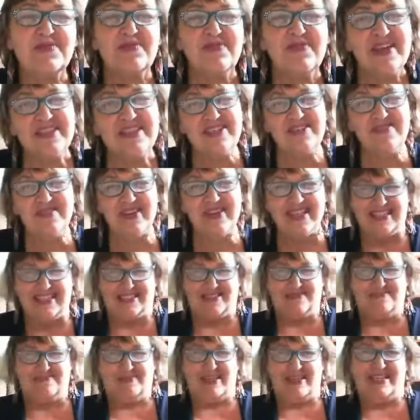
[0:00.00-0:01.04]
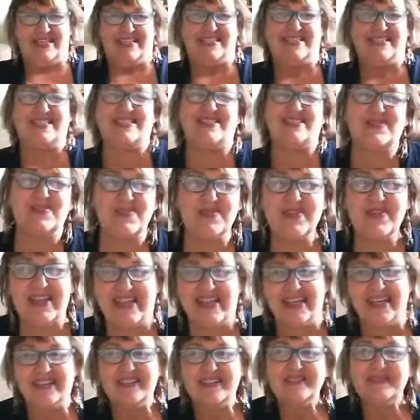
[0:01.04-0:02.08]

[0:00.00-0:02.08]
and veggie rinse, please. So, Trudy.